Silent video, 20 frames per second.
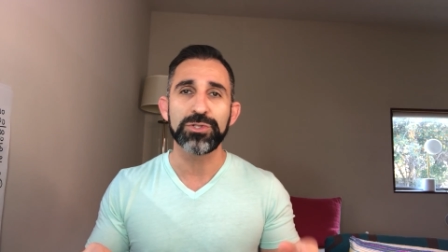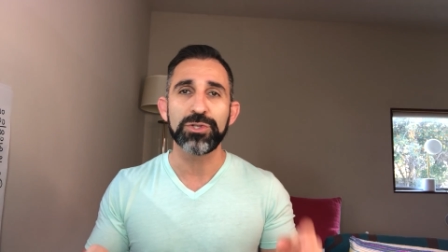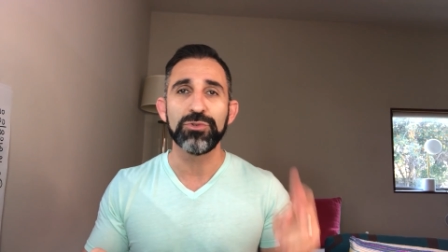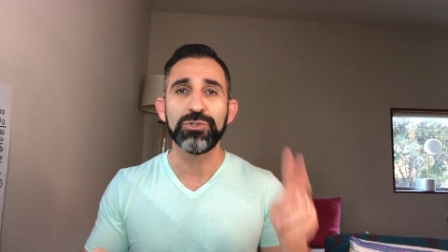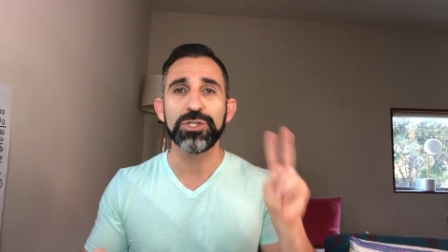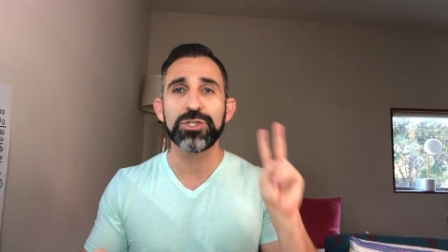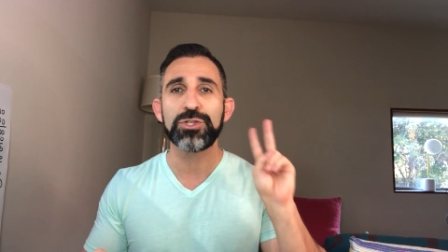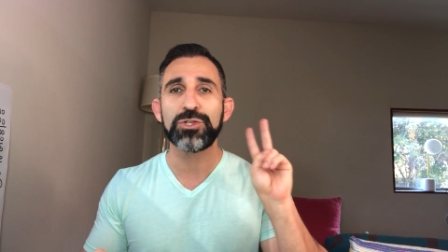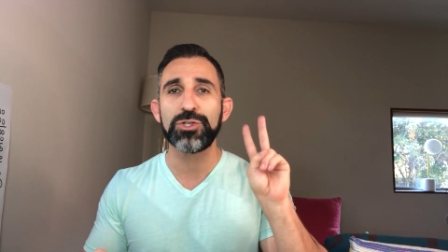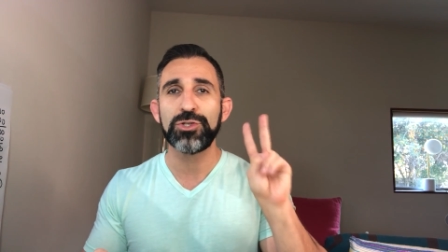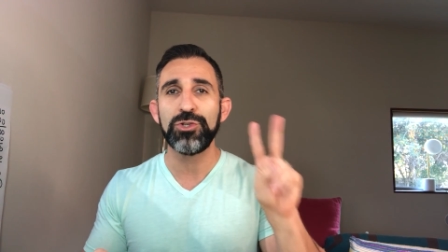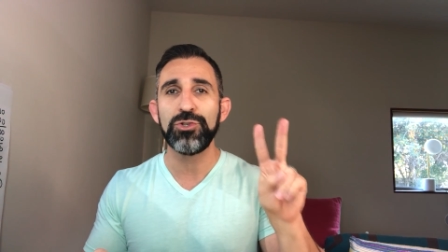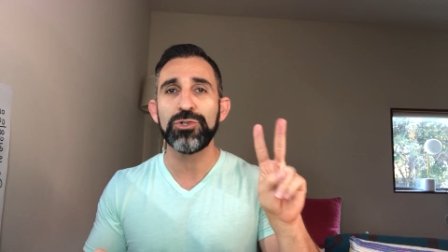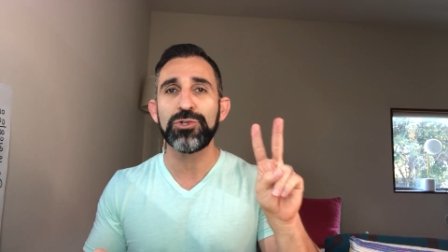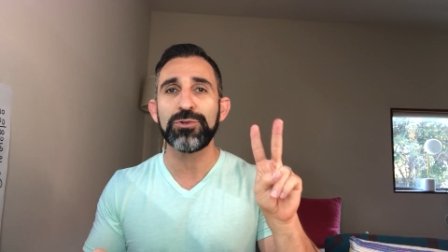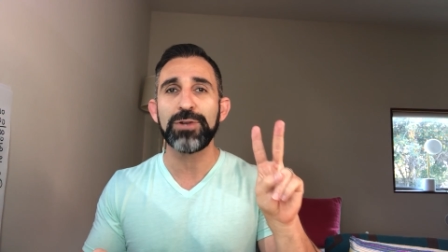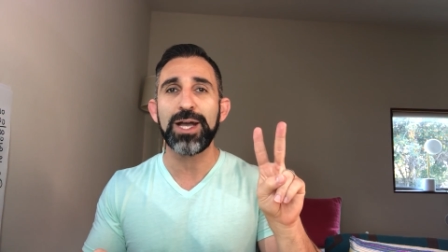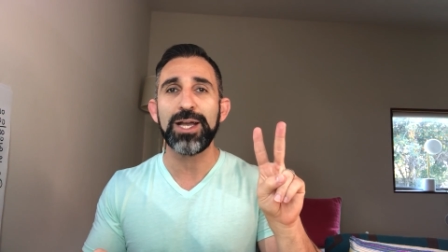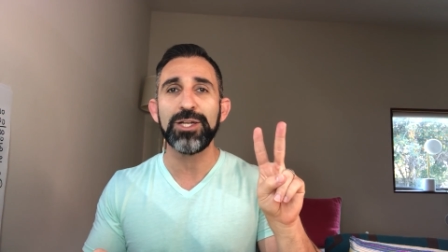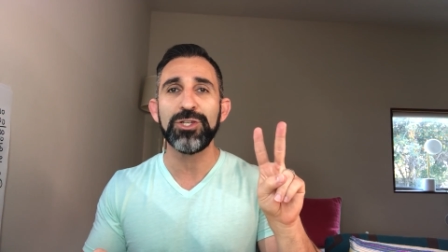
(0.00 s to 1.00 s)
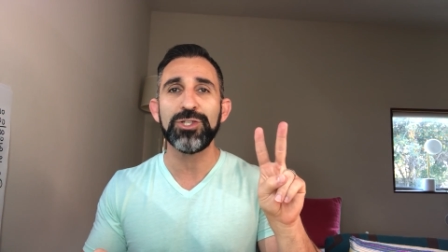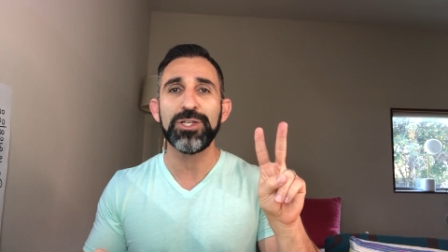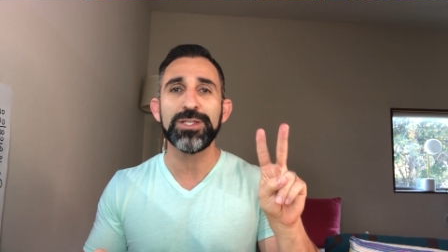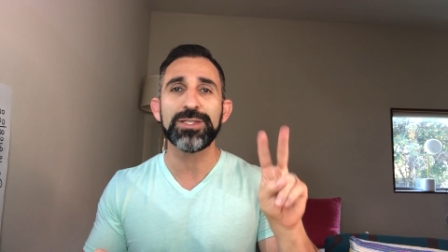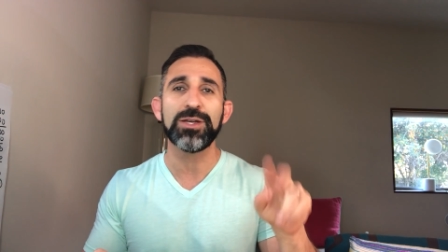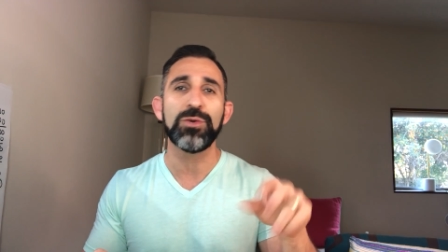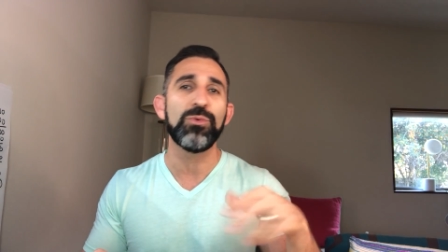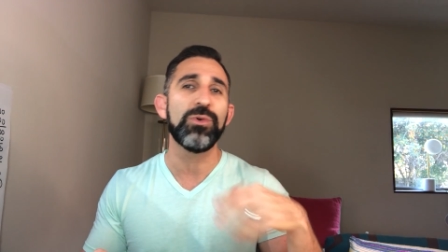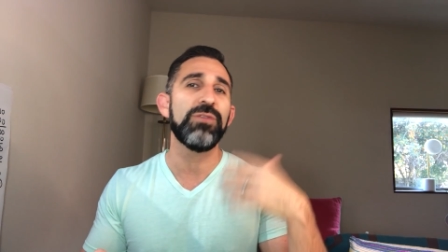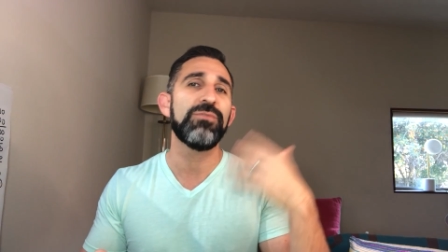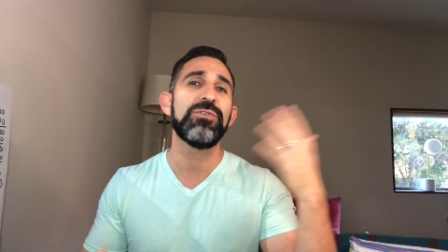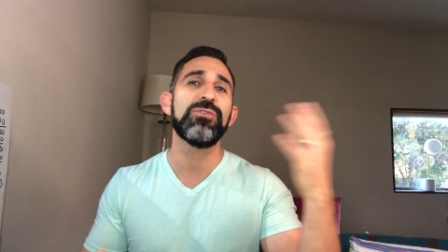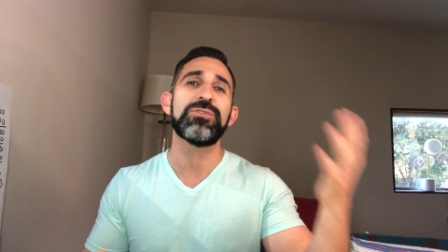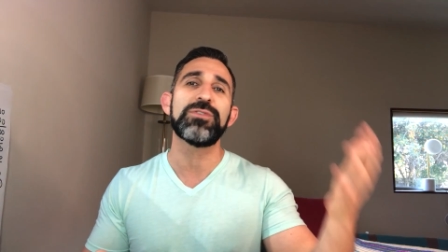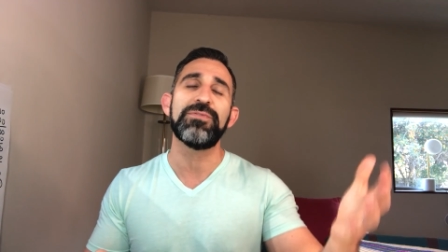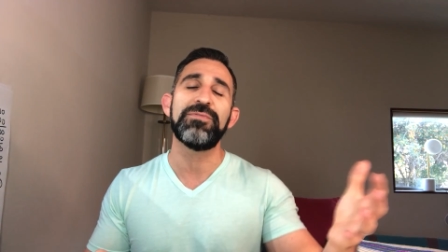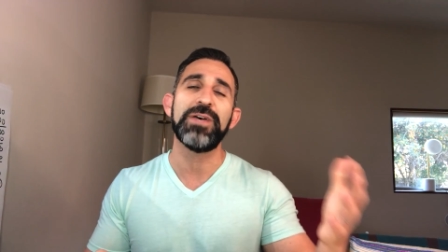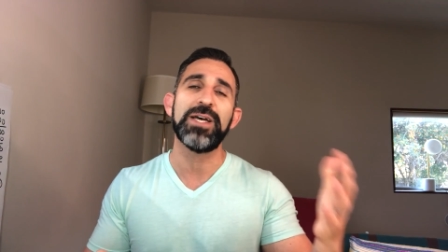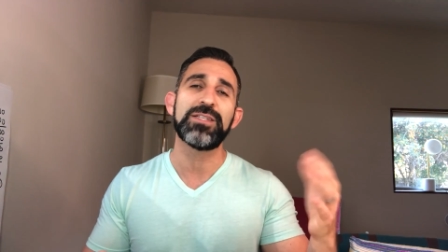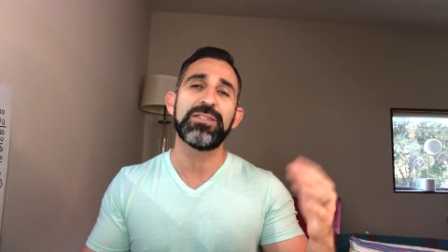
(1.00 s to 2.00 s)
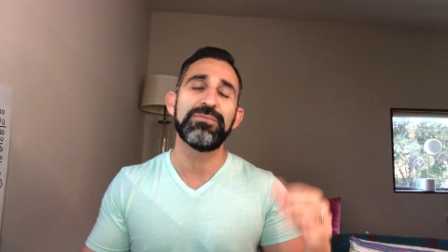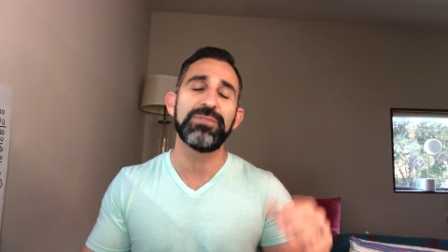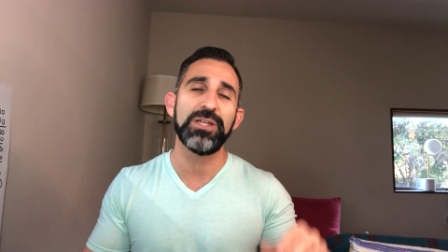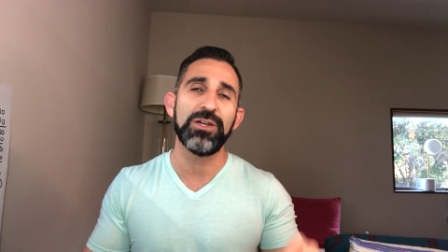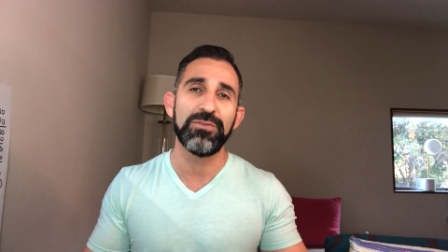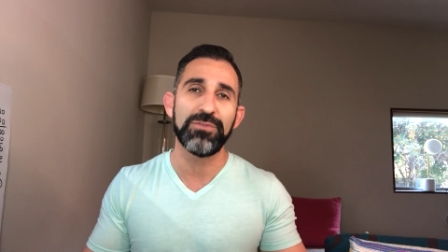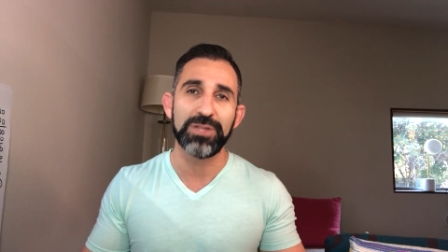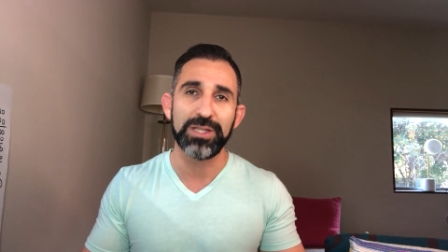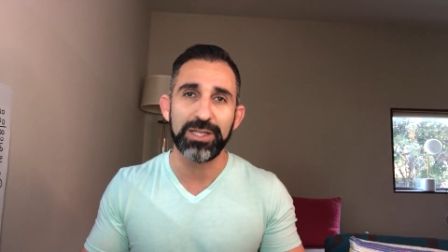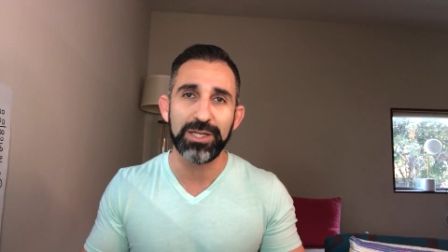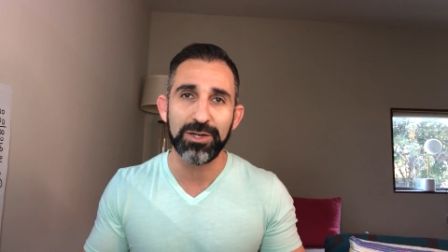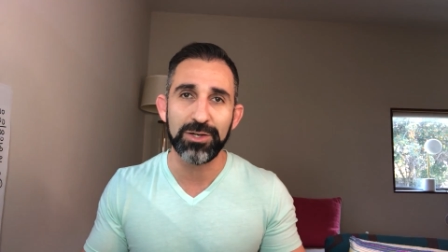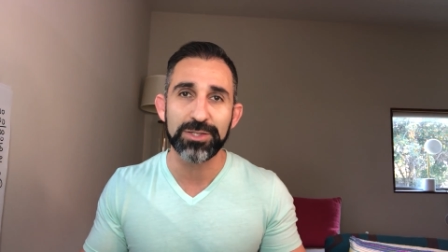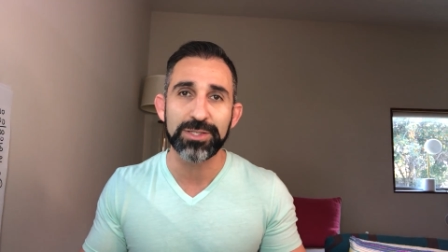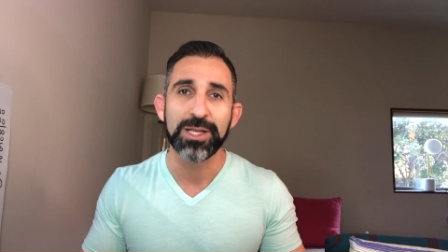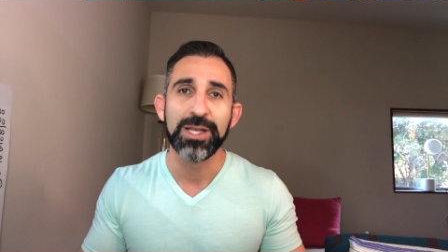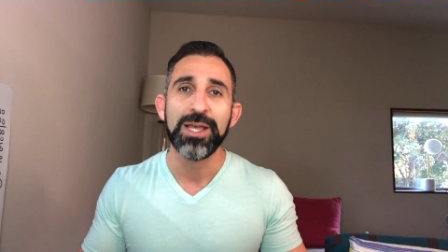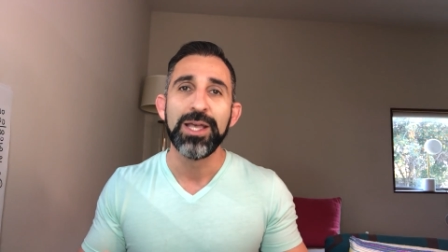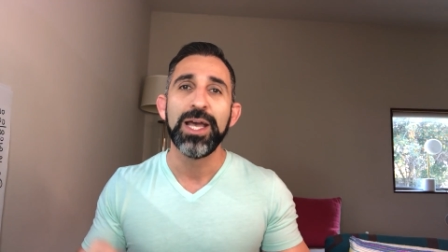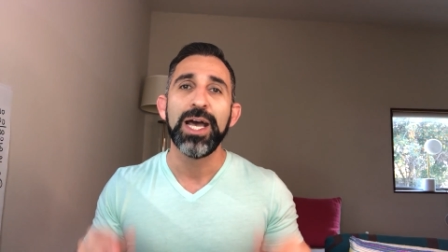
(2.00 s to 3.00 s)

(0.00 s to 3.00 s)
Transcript: So, just two strategies that we've used effectively over the years.